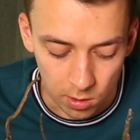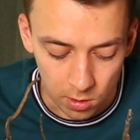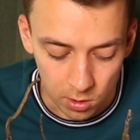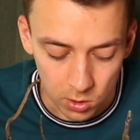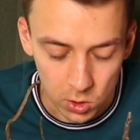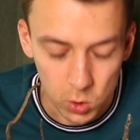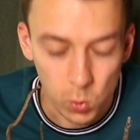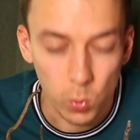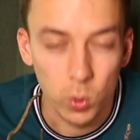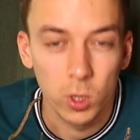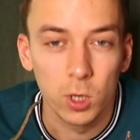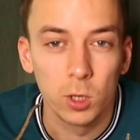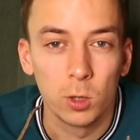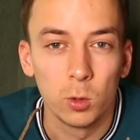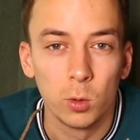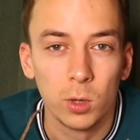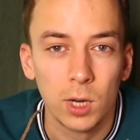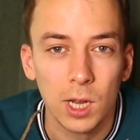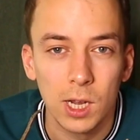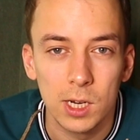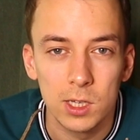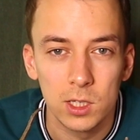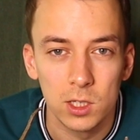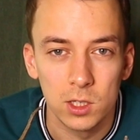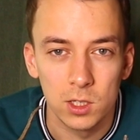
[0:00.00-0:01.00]
So what I do
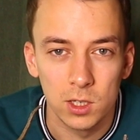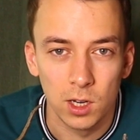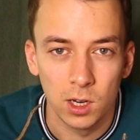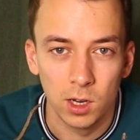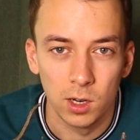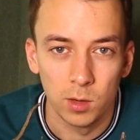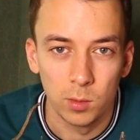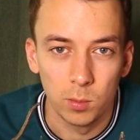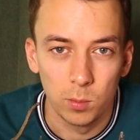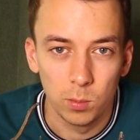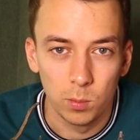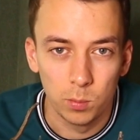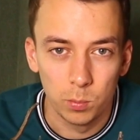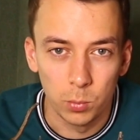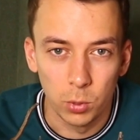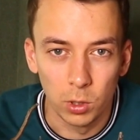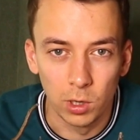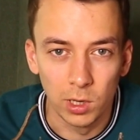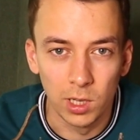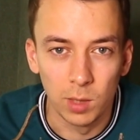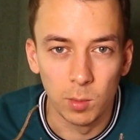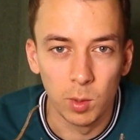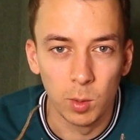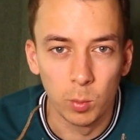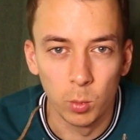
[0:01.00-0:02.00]
next is I put a
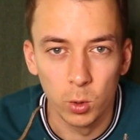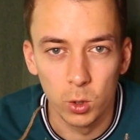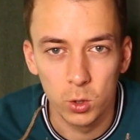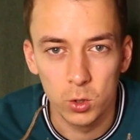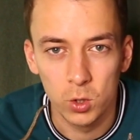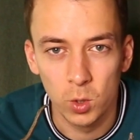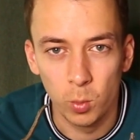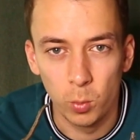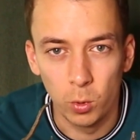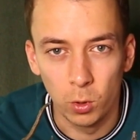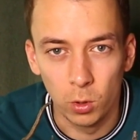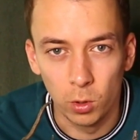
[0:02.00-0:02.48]
little bit more super